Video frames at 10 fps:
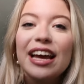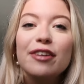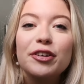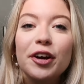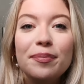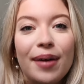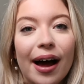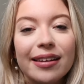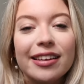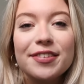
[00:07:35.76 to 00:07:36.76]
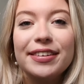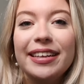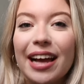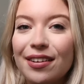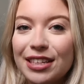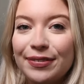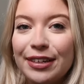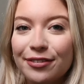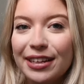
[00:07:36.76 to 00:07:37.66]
If you're a man, can you click out of this video for